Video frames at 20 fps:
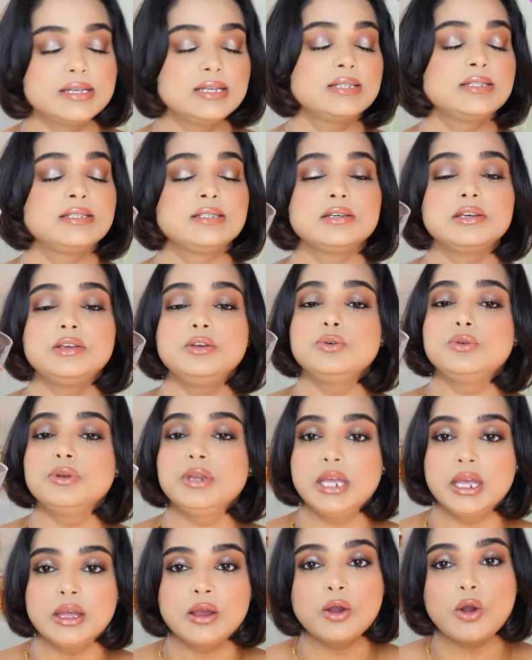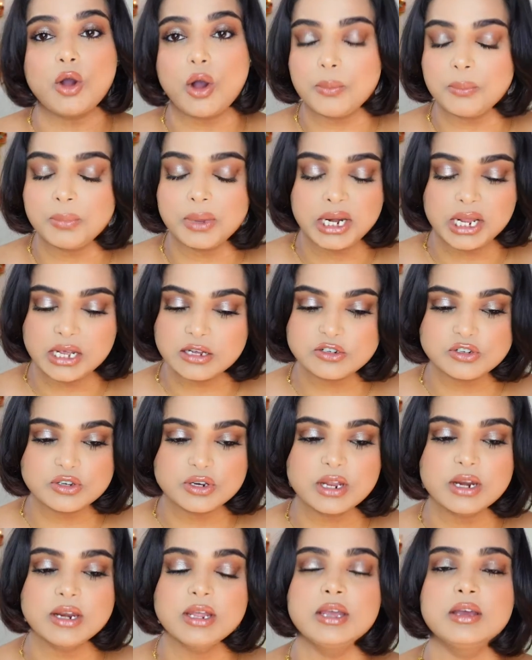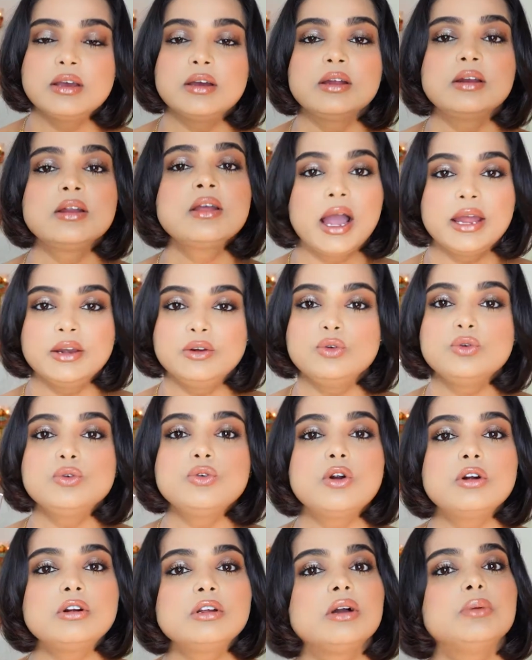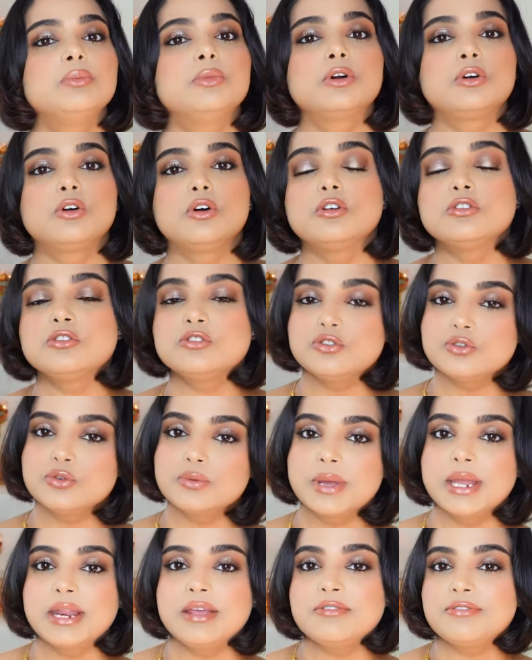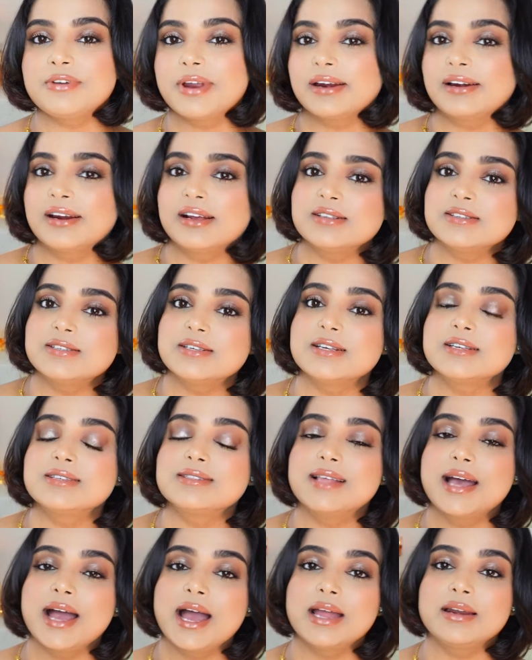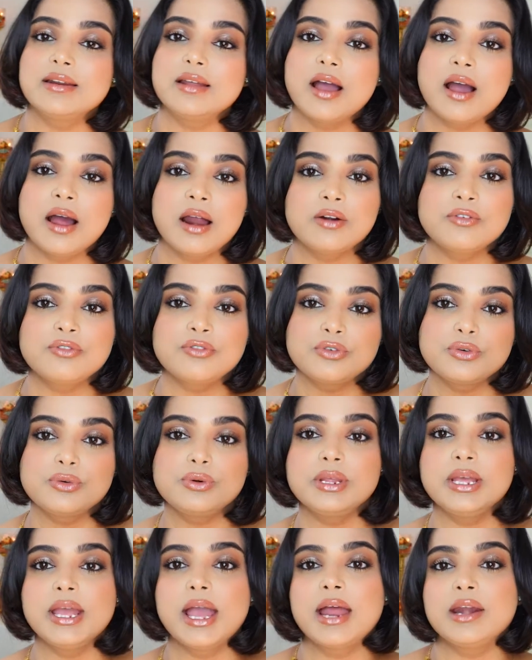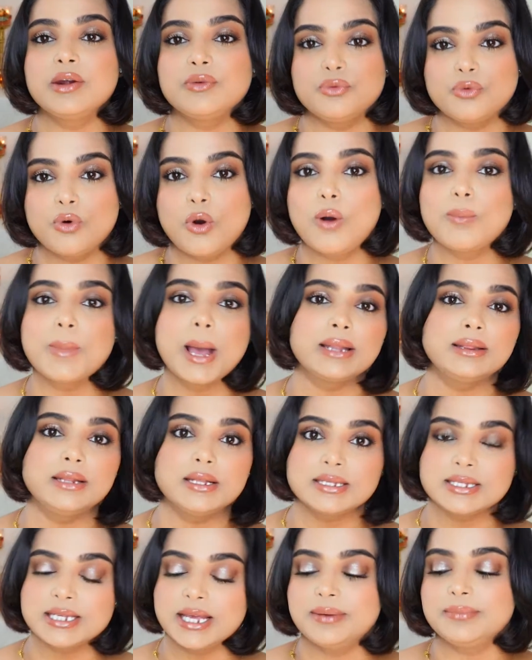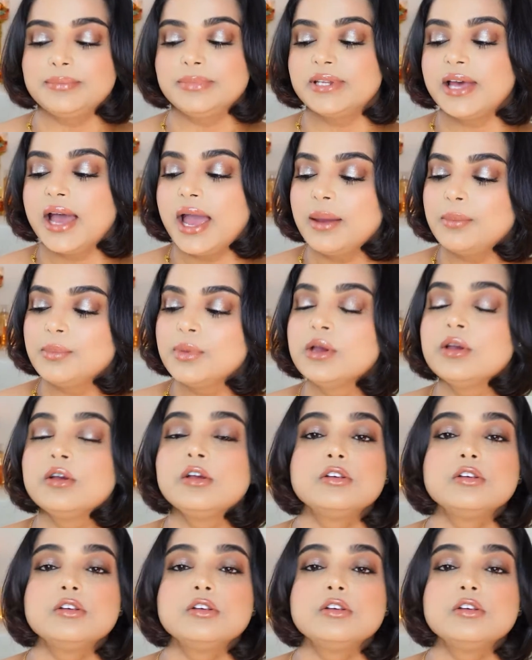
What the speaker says: It's a unique combination in here. I do not come across too many fragrances that are fruity and warm at the same time.